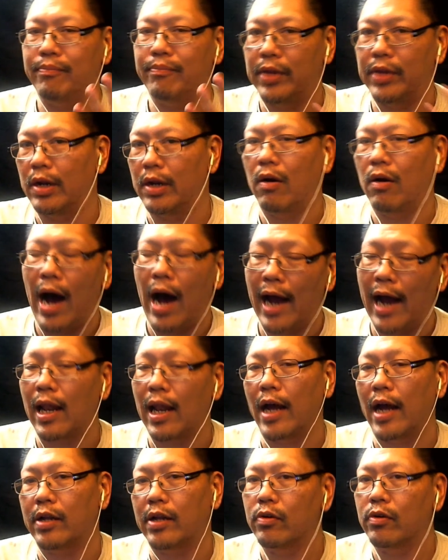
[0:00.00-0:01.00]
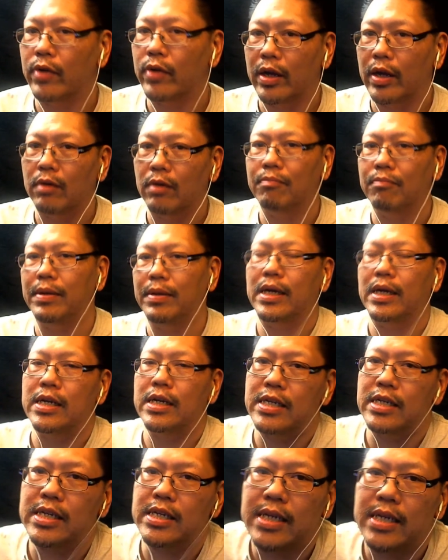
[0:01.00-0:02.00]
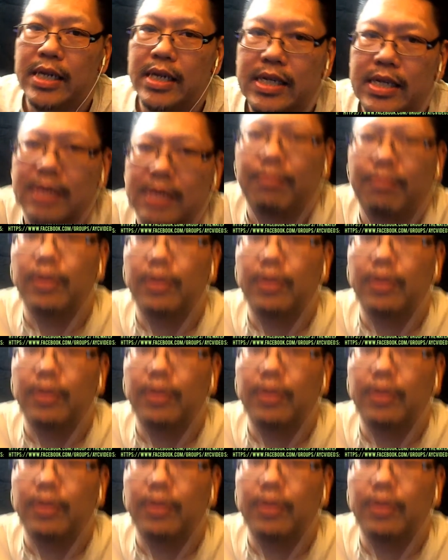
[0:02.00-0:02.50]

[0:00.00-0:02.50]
I like doing them because it is something